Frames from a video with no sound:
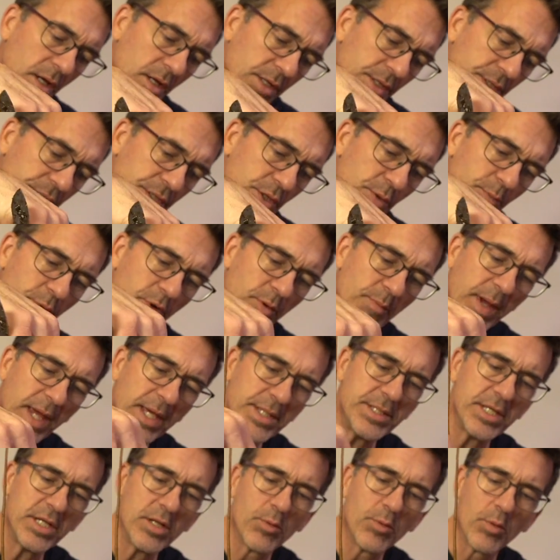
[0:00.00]
Super
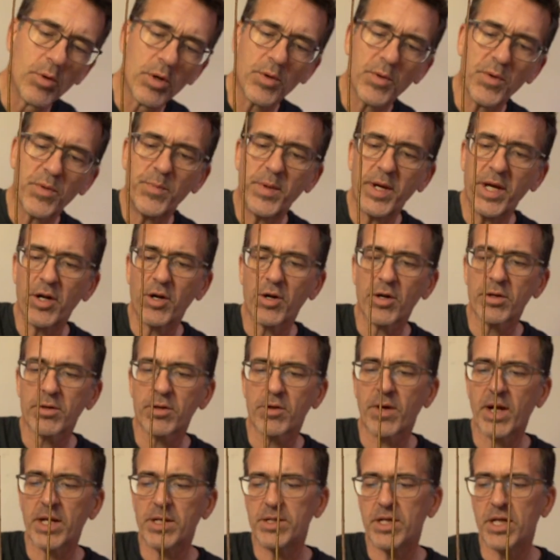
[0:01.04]
amazing to work with Peter,
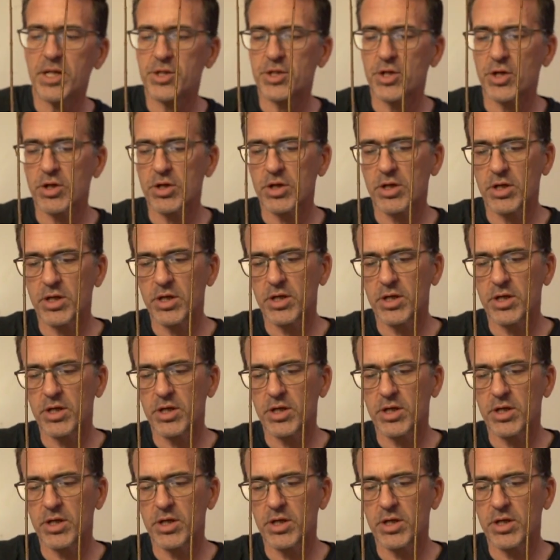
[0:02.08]
great teacher.